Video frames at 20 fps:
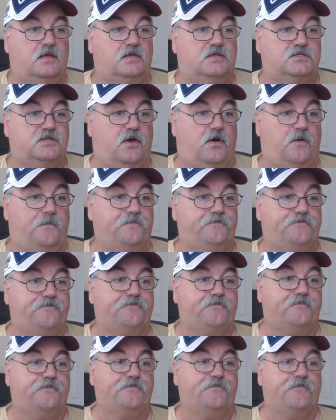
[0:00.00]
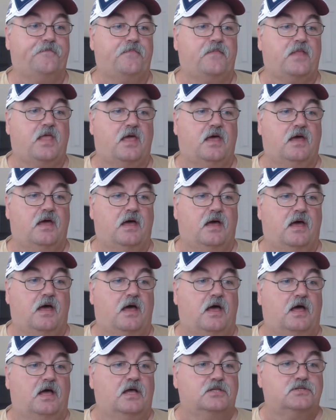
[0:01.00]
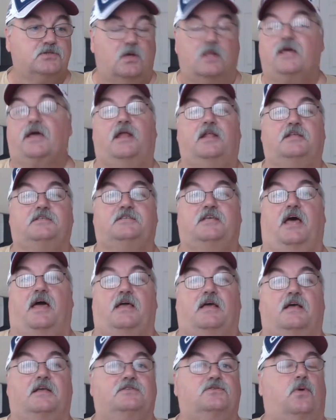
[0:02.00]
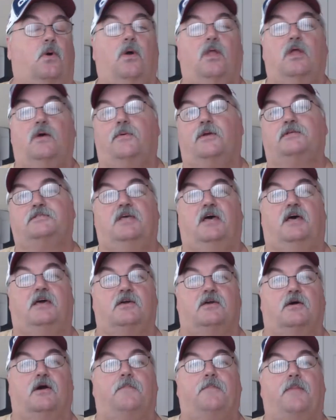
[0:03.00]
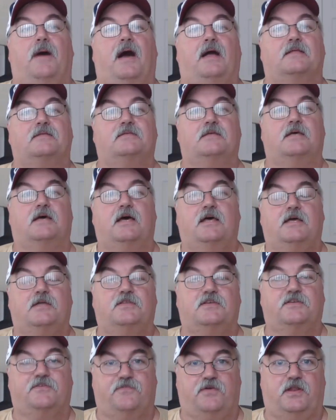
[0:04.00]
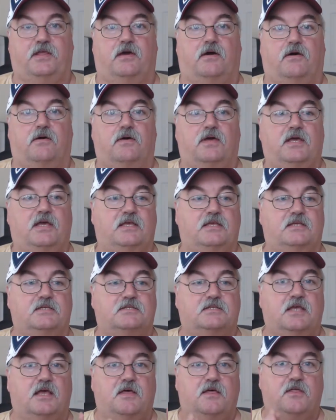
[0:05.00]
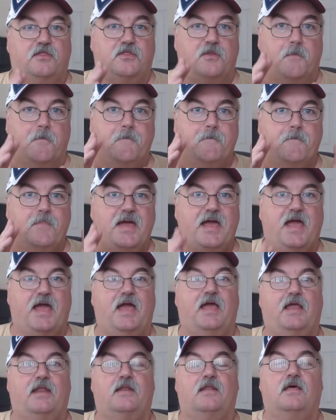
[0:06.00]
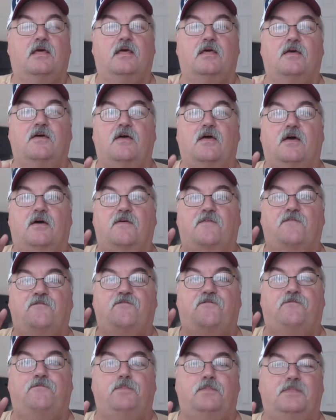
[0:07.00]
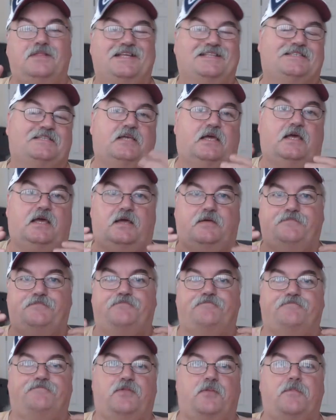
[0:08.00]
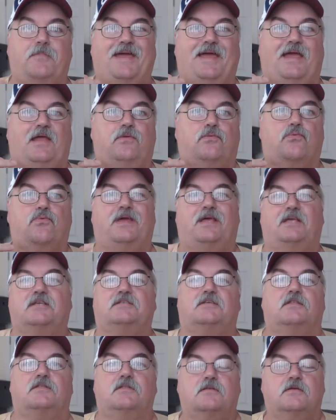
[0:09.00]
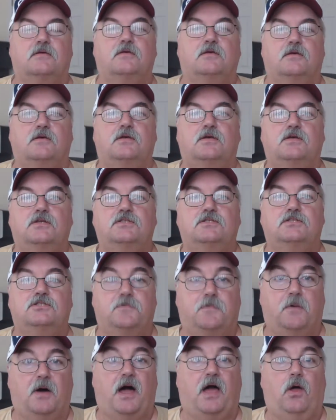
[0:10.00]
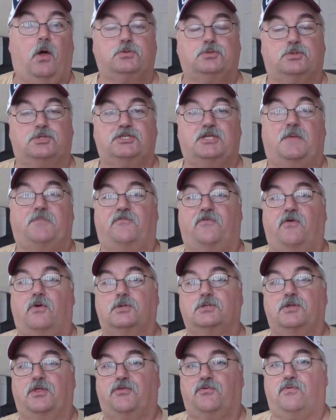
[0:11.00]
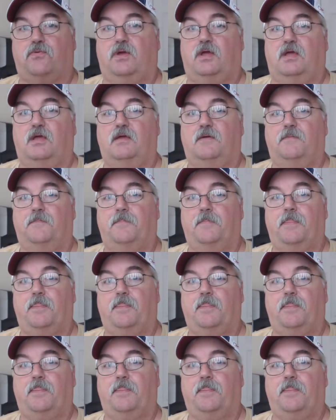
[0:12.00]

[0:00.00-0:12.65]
So that's all I'm going to say. That's all I want to tell you about in this video is the main, let's say, the main reason to buy UltraSeps version 3